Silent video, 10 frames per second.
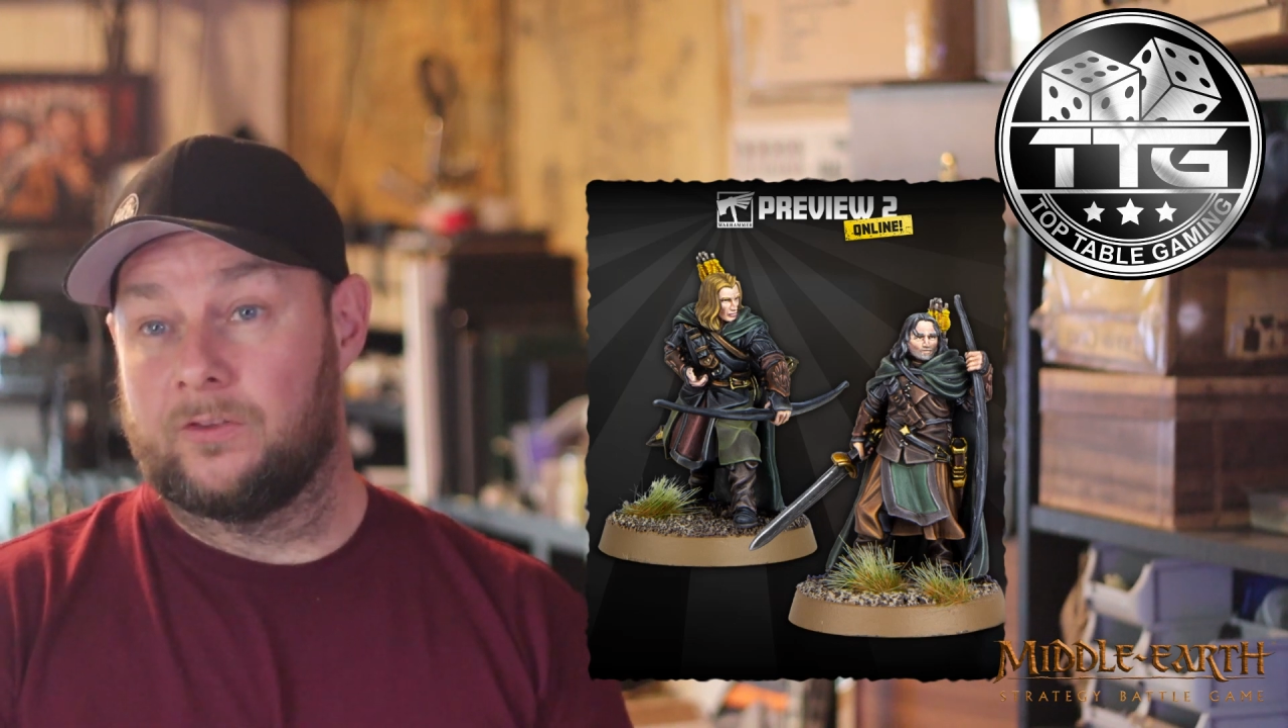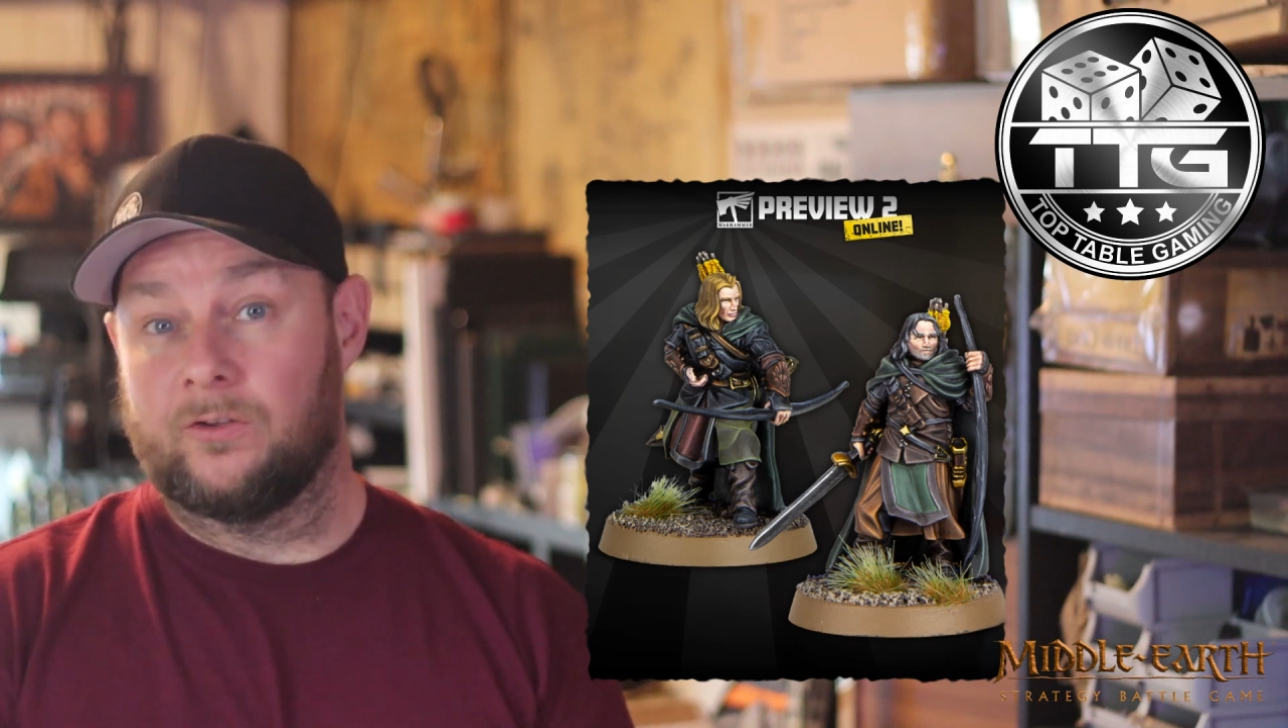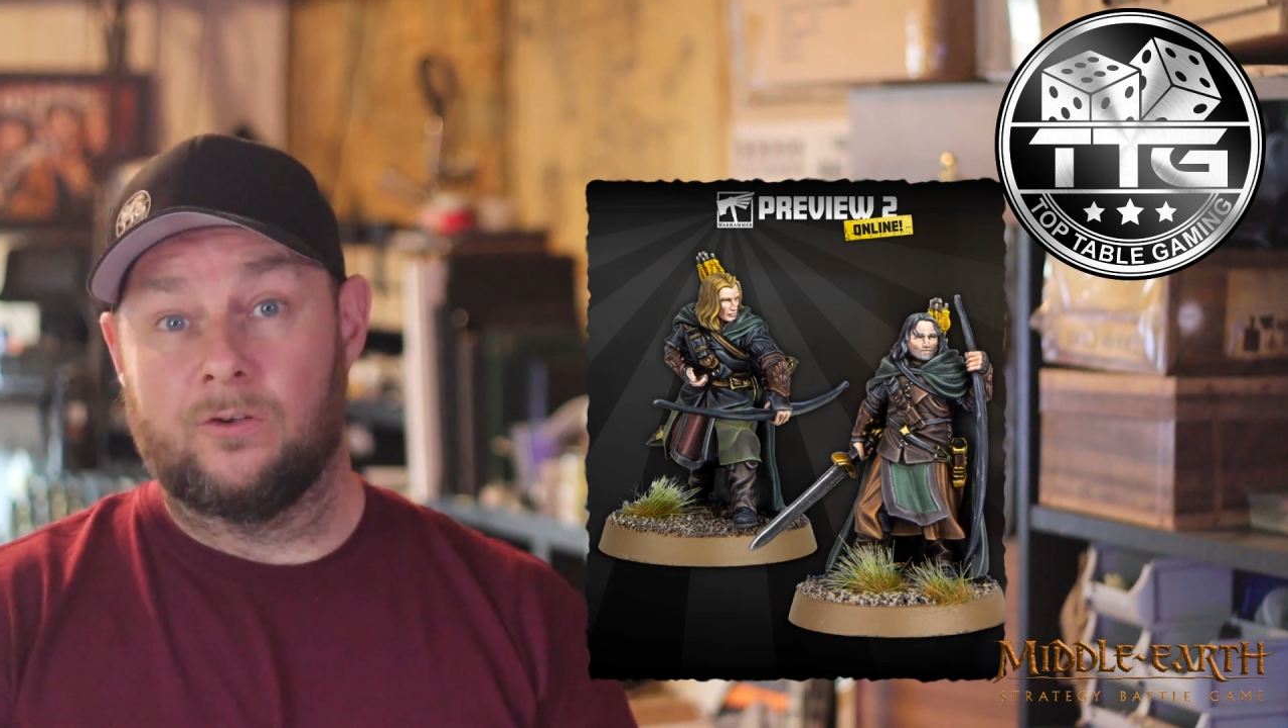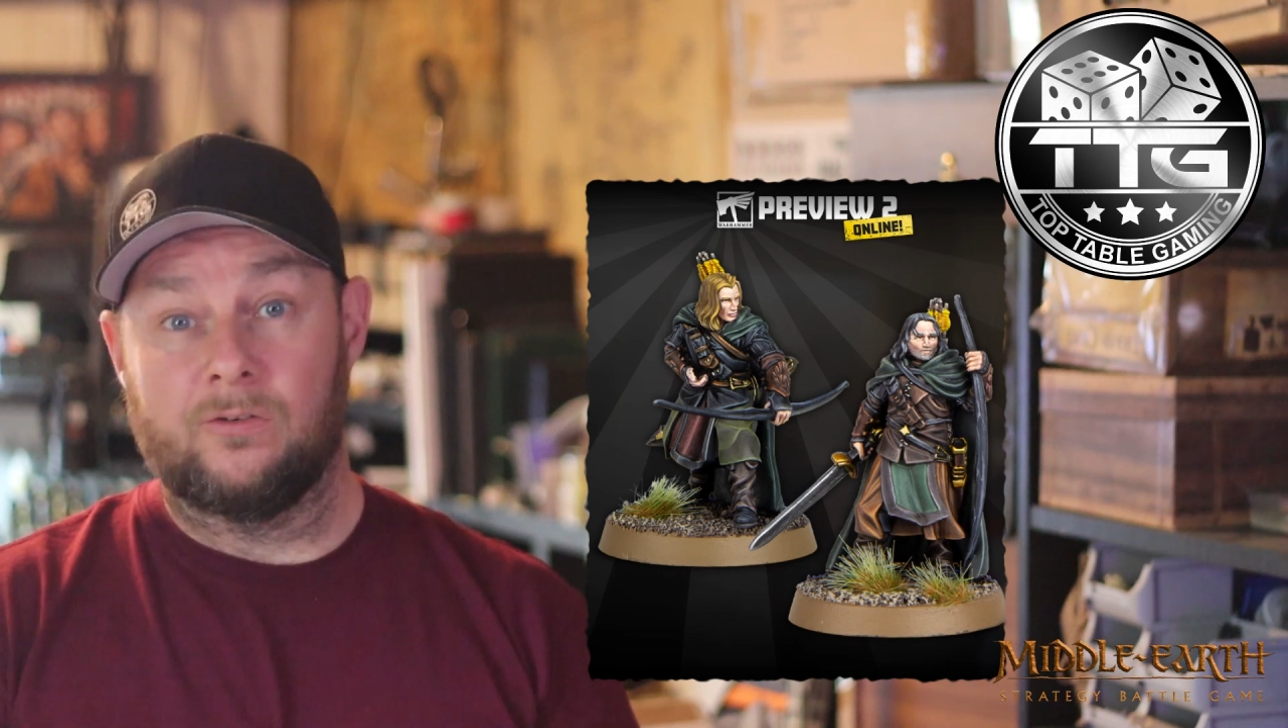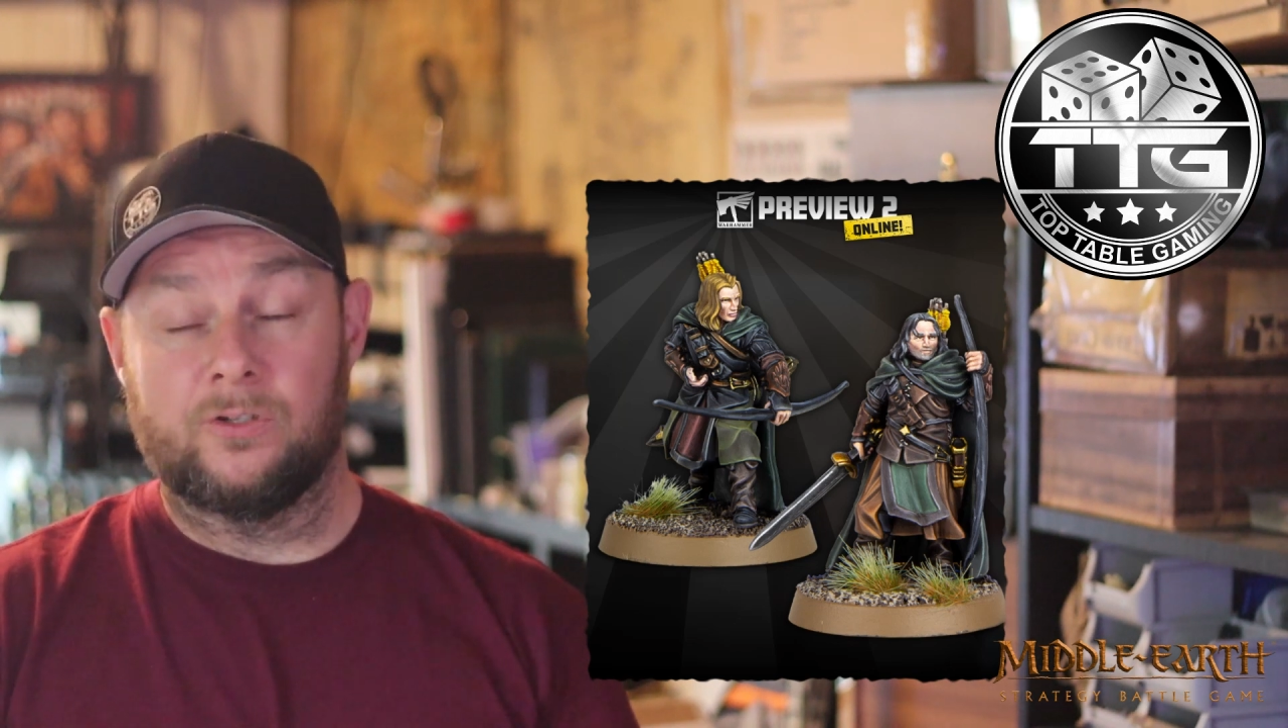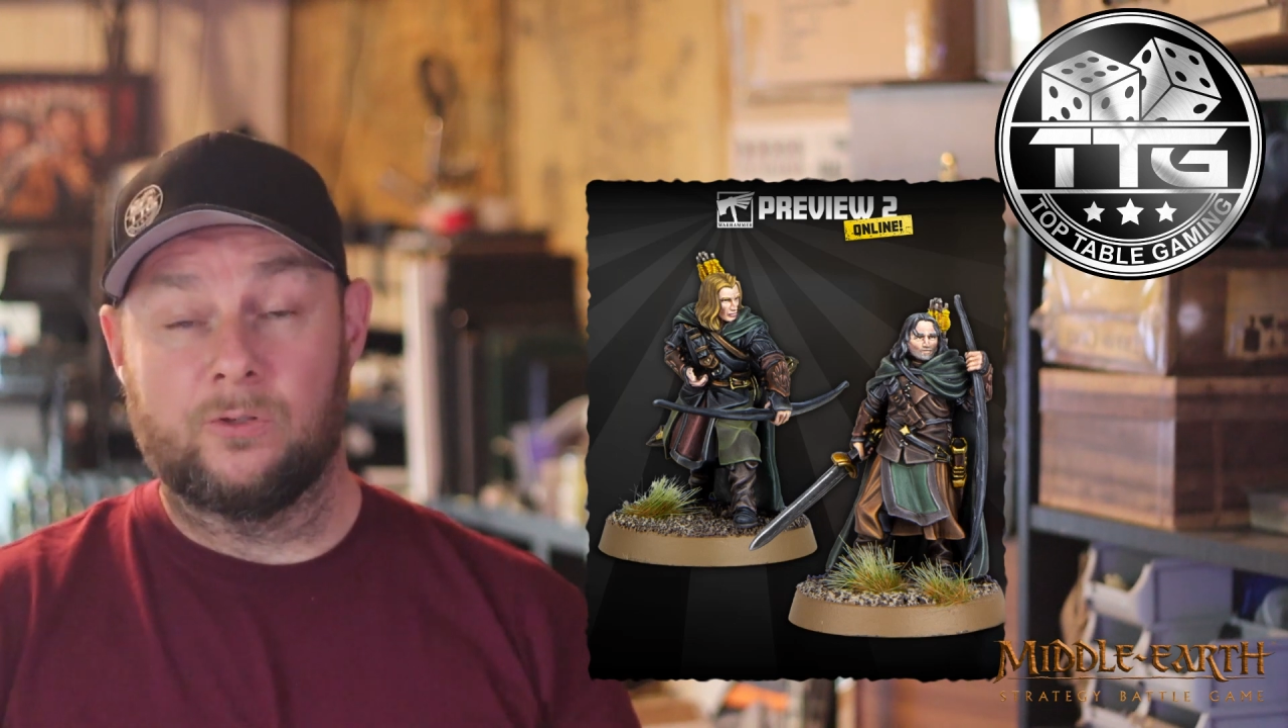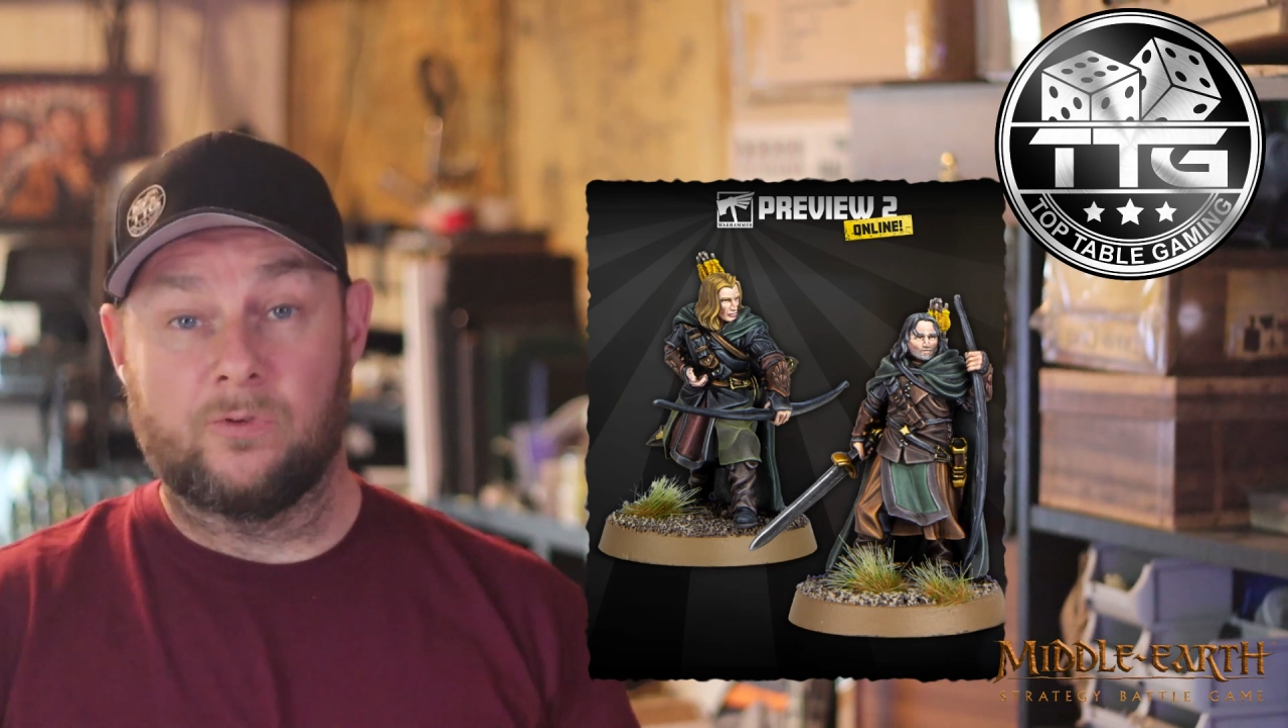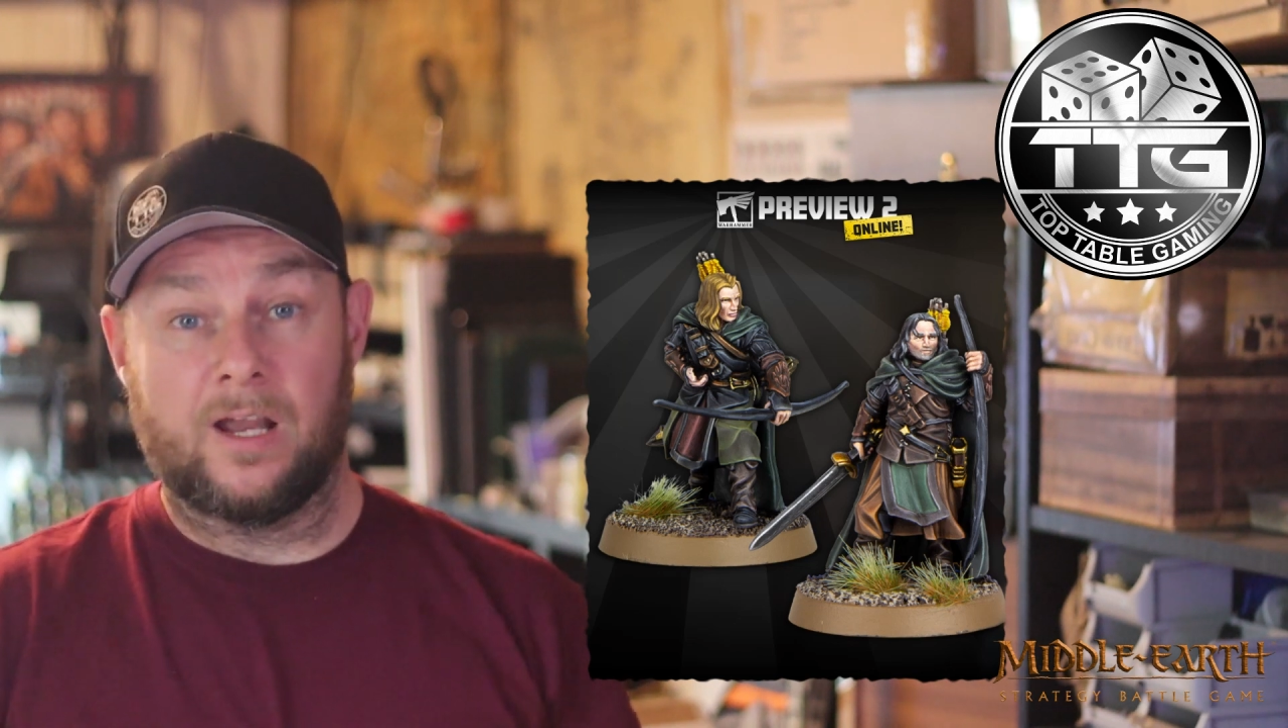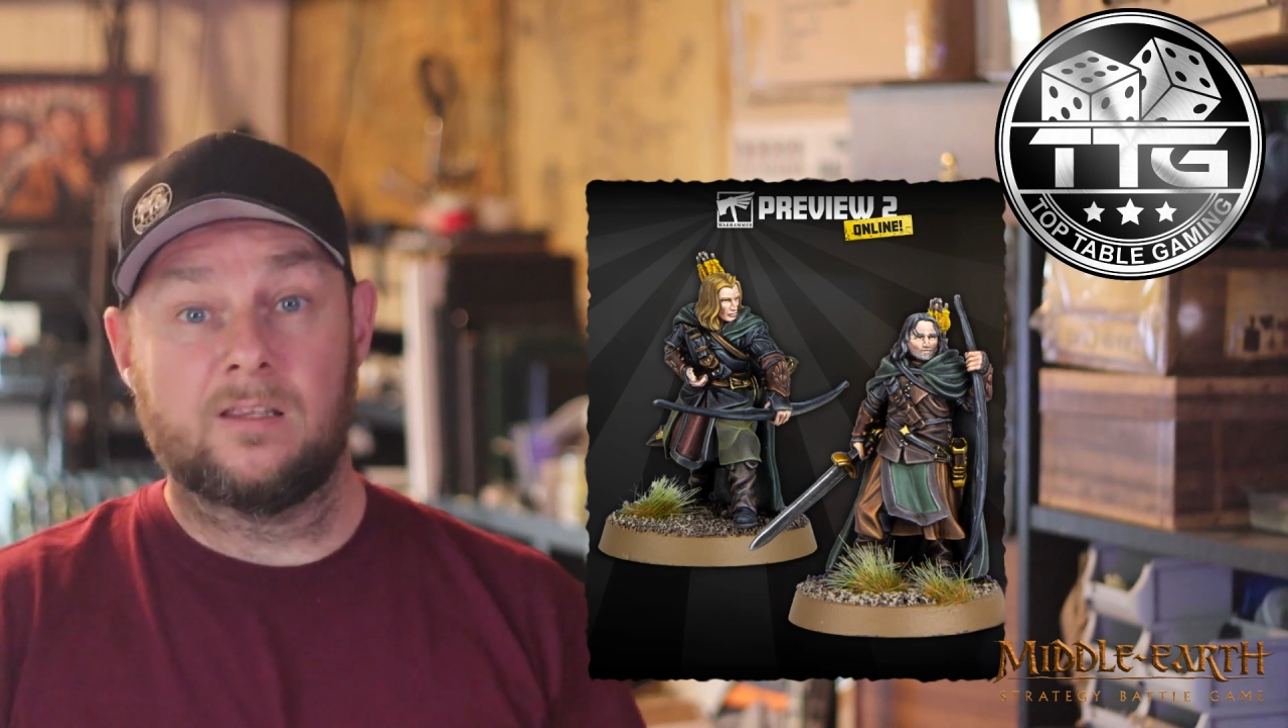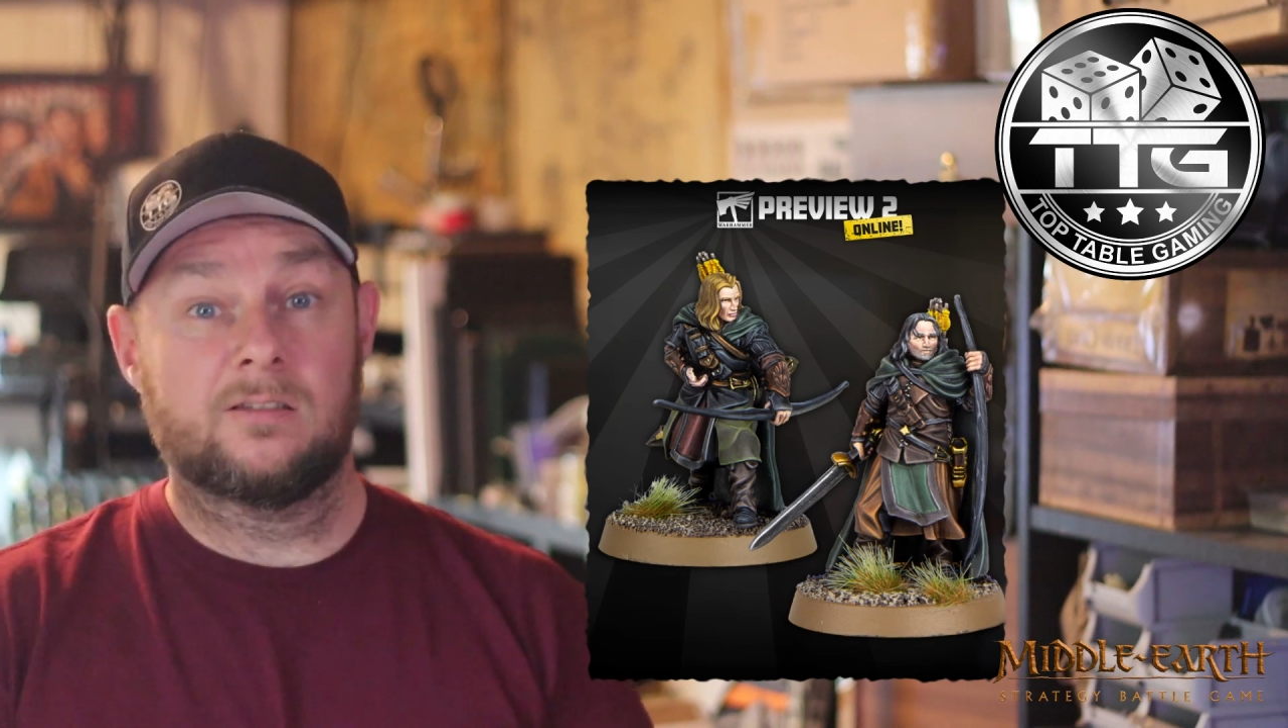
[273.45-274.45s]
thought of new
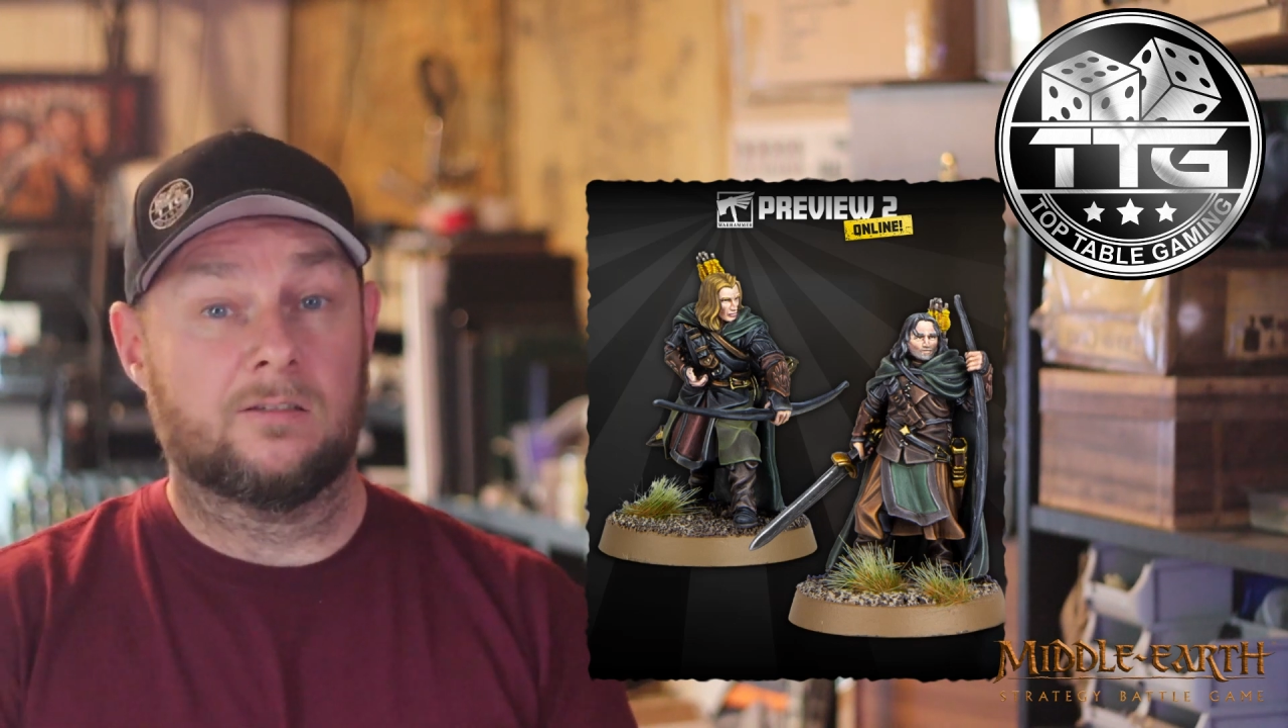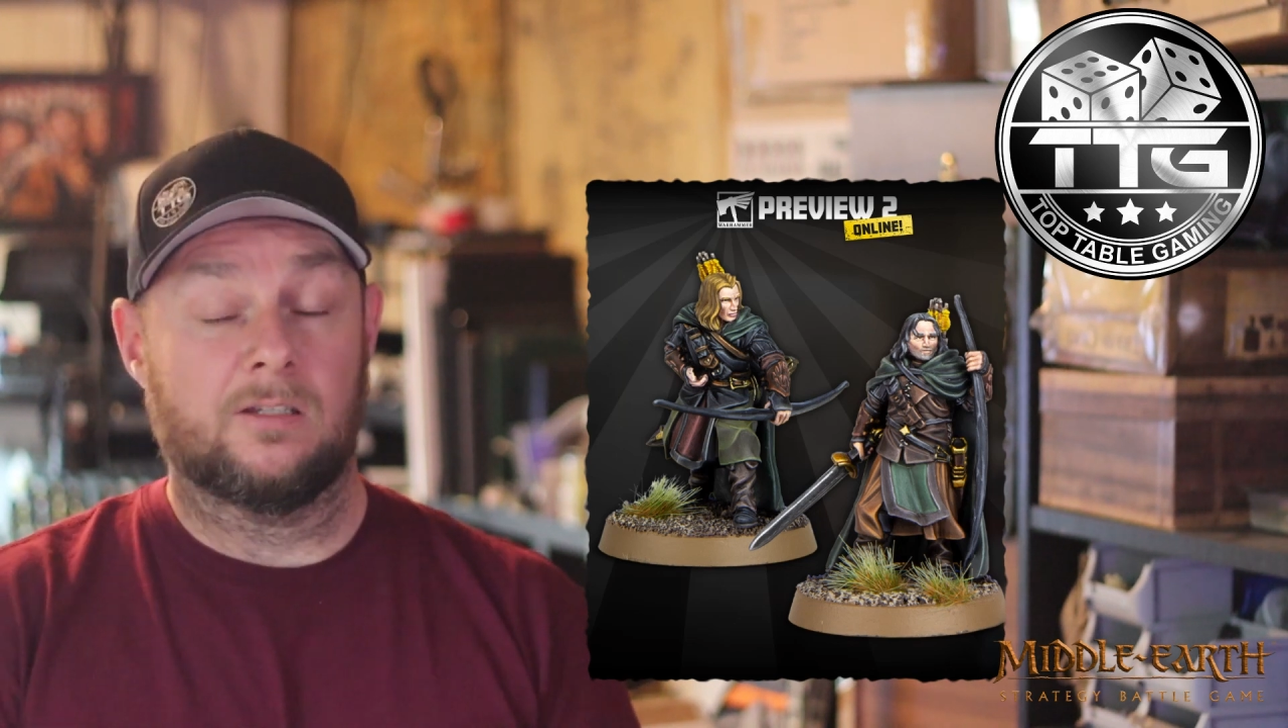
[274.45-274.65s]
wraiths,